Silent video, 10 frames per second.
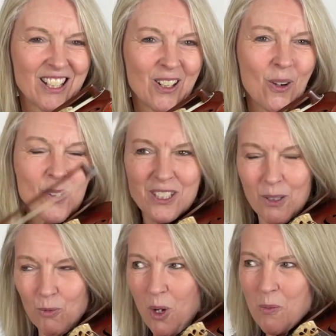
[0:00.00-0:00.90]

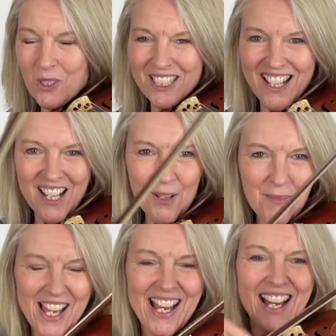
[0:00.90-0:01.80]
awesome, one more time,
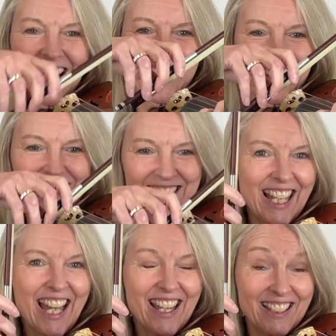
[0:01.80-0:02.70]
and
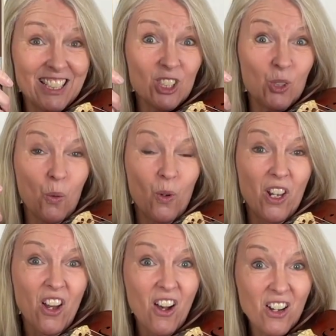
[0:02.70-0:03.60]
this is your
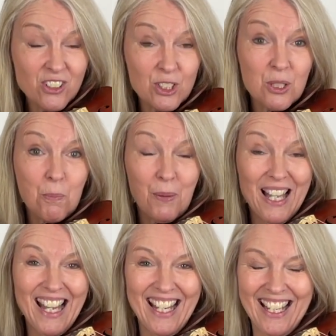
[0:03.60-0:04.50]
last
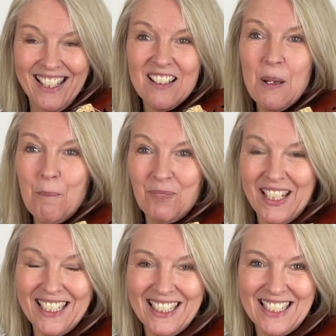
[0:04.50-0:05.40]
playing
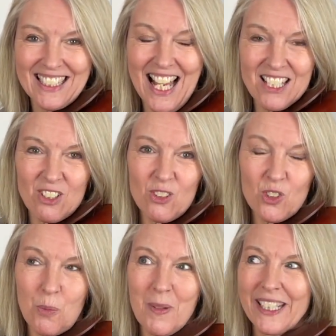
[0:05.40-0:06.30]
in this lesson,
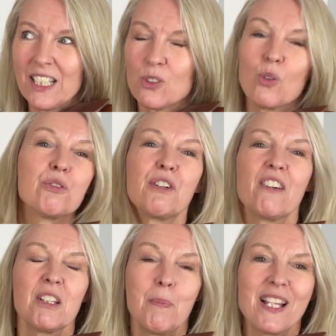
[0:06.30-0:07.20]
so make it your
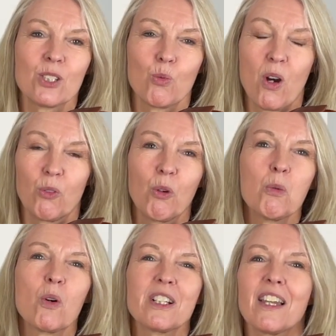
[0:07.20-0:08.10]
very best one. We
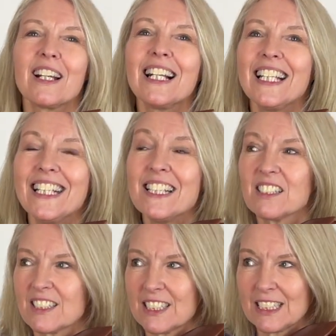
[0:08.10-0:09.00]
want the
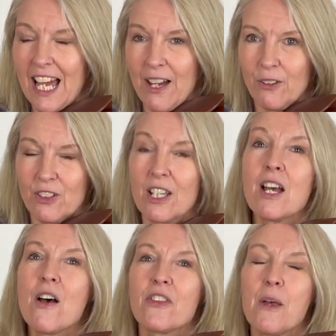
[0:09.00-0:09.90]
cleanest sound,
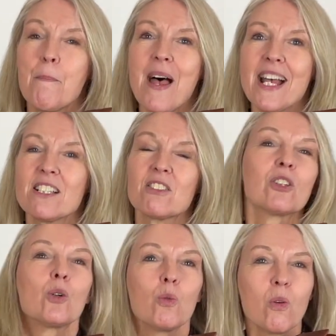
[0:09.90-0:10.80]
the
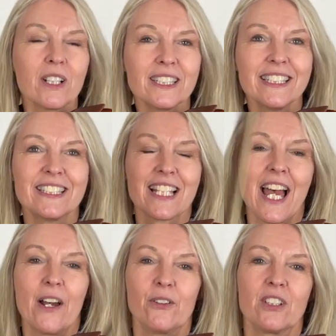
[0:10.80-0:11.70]
best quality
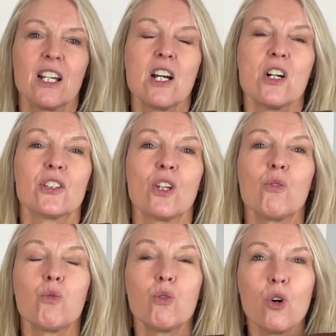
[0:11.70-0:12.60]
sound, the
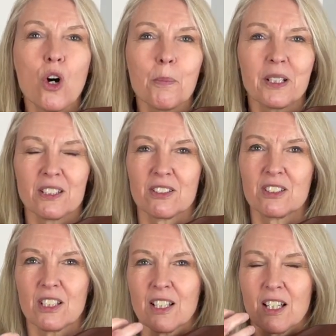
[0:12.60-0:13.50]

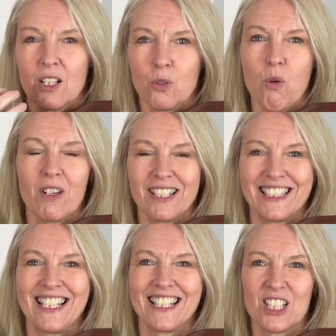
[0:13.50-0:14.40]
warmest
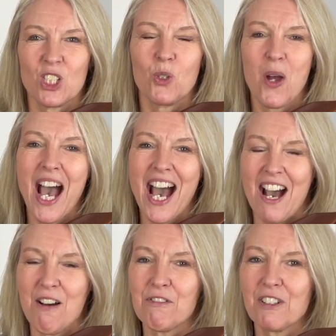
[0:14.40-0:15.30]
quality that you
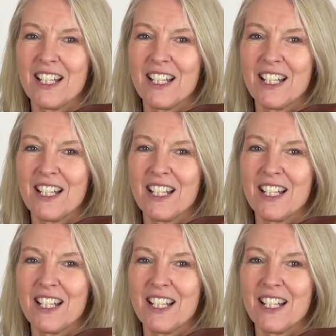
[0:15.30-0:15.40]
have